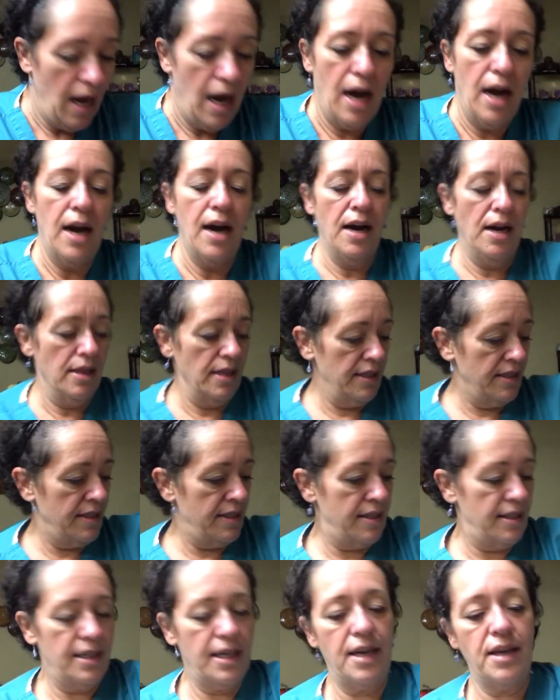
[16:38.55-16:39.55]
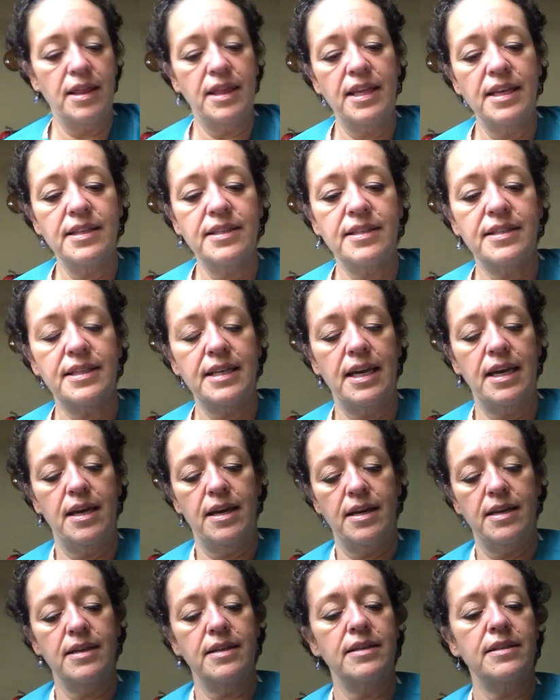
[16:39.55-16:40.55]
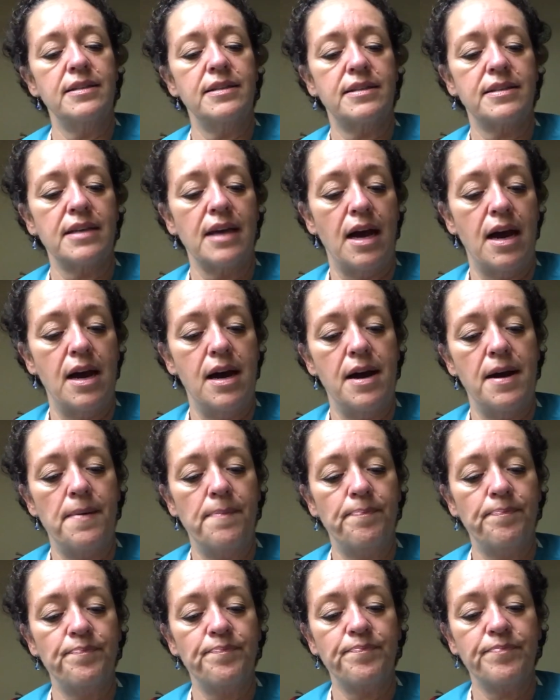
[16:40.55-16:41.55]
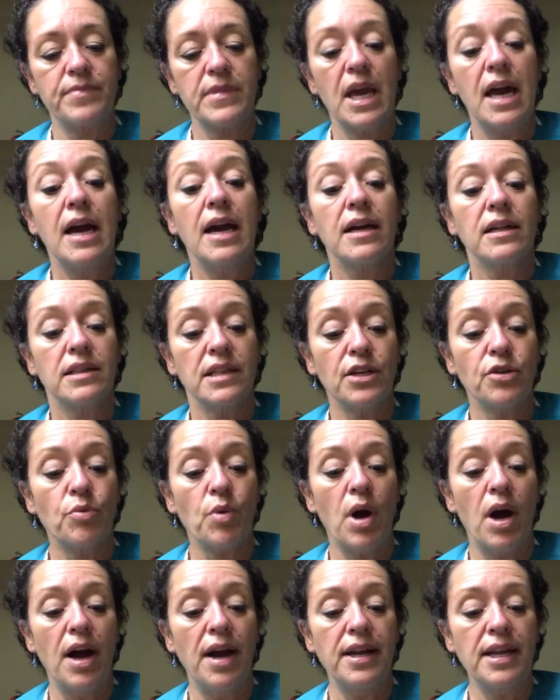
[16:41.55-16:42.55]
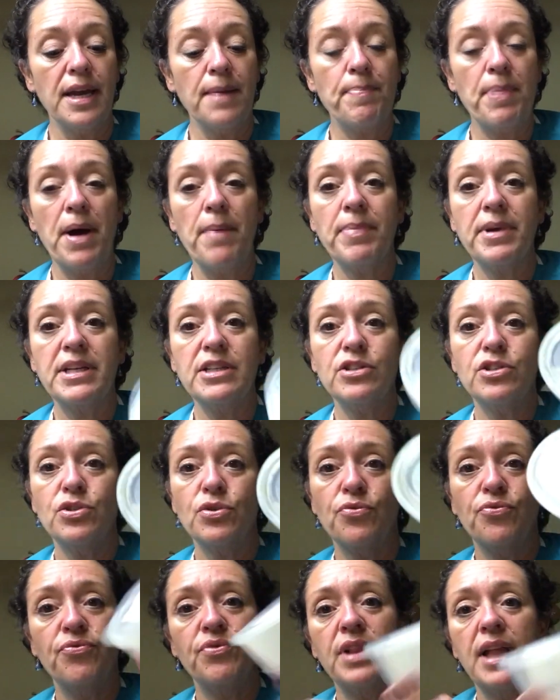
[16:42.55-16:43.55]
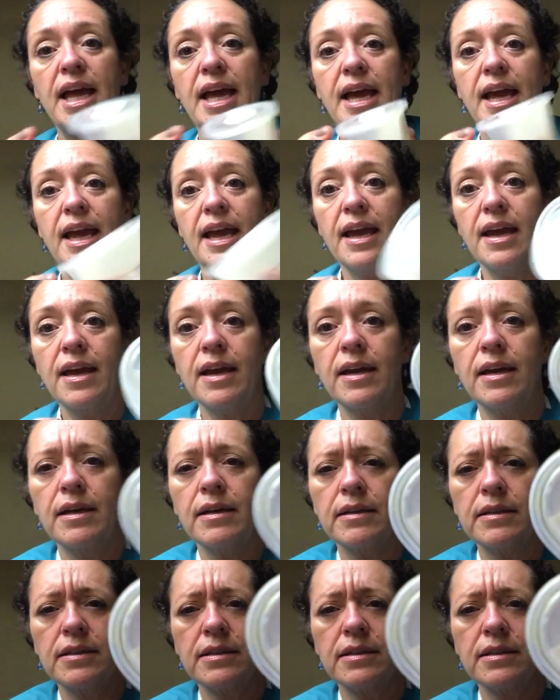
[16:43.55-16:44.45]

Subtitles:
Let's see. This is Glitterati pumpkin souffle.